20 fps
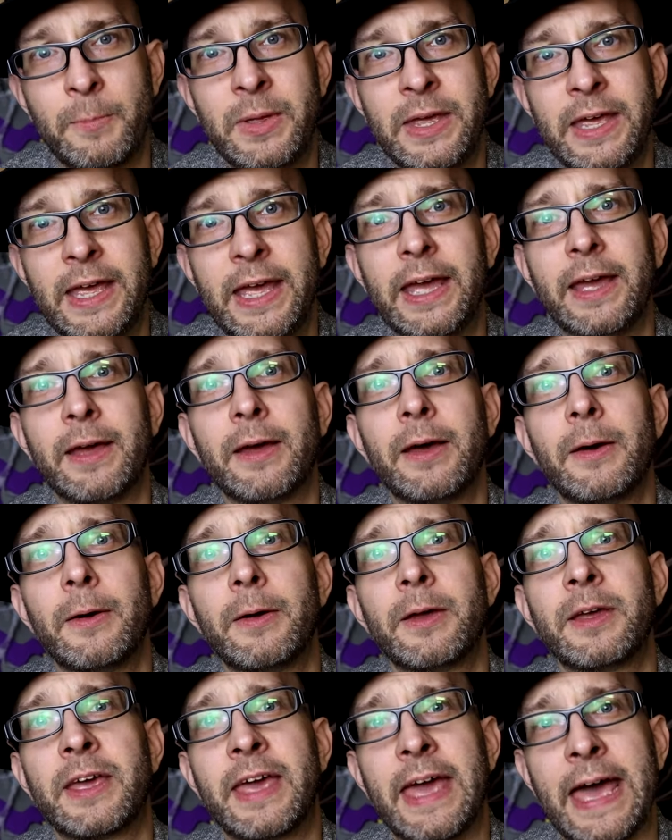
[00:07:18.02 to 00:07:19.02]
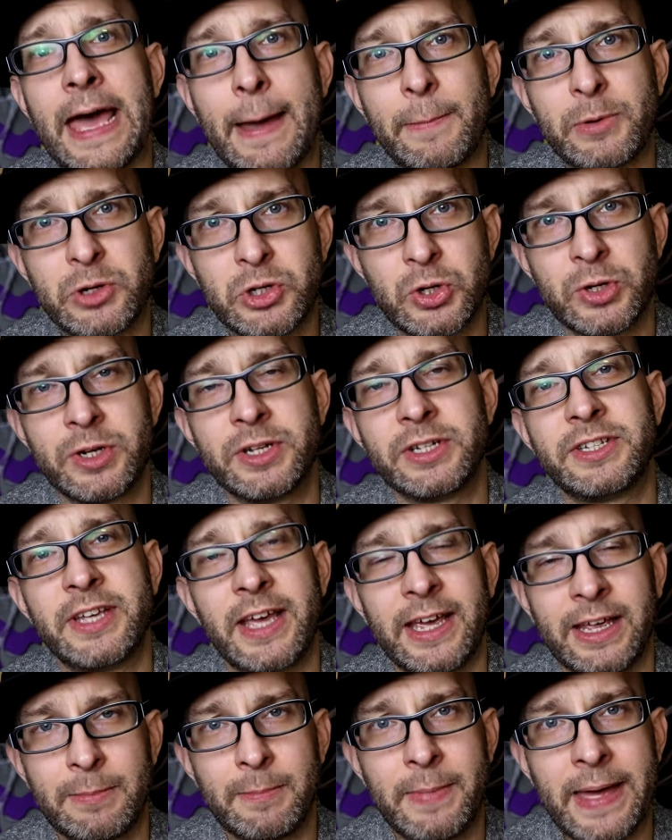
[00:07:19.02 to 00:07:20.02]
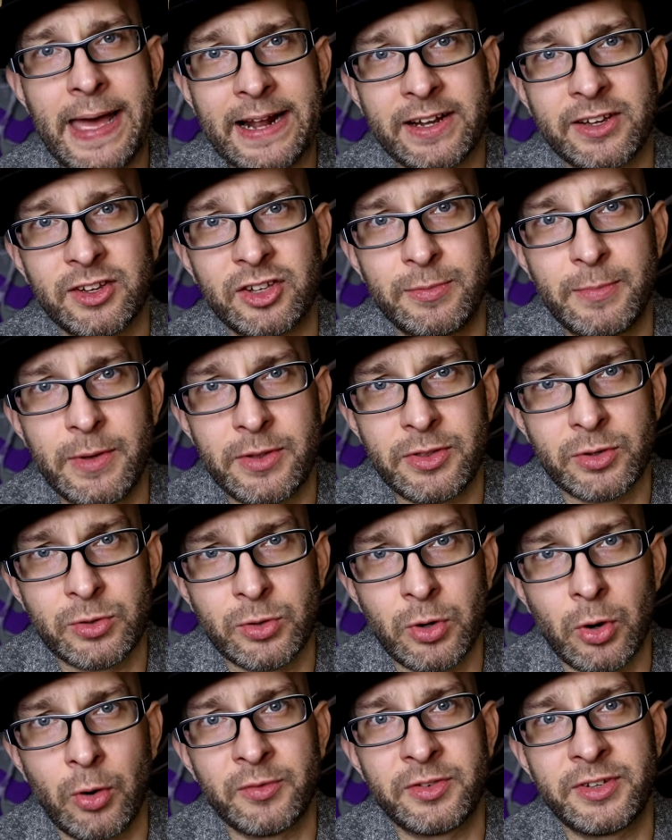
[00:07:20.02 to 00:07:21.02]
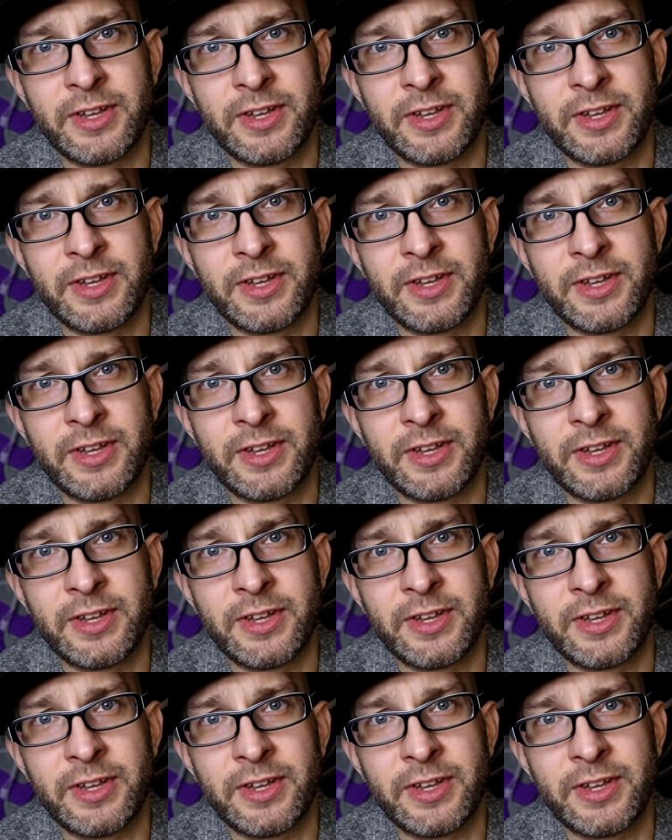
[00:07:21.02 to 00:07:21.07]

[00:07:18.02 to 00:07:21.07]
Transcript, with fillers: being captured and taken back to Smiths Grove